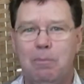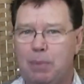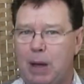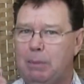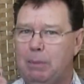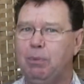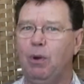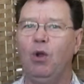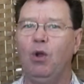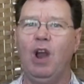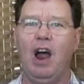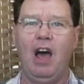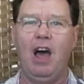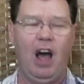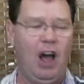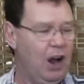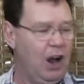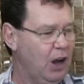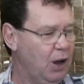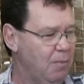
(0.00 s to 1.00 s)
People
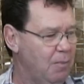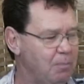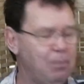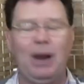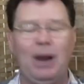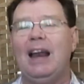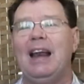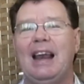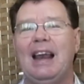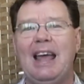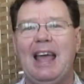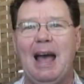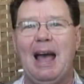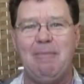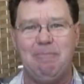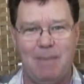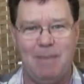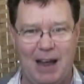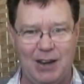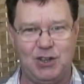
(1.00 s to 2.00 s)
completely
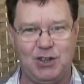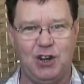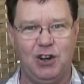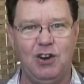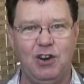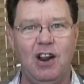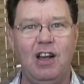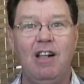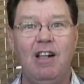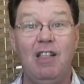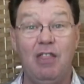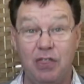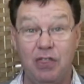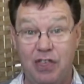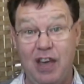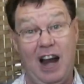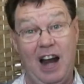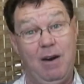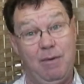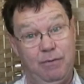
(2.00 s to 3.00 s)
imagine
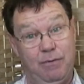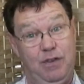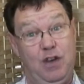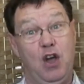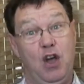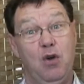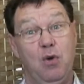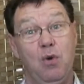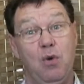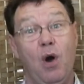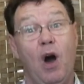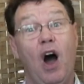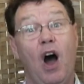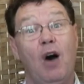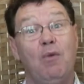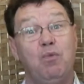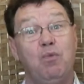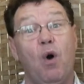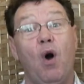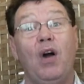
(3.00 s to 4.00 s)
their view
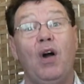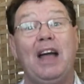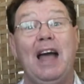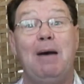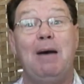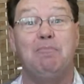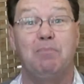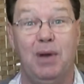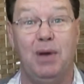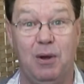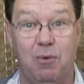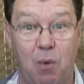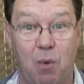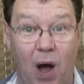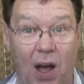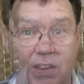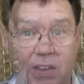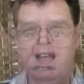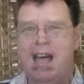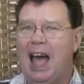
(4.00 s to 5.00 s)
of what camping
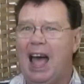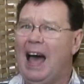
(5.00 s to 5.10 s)
was.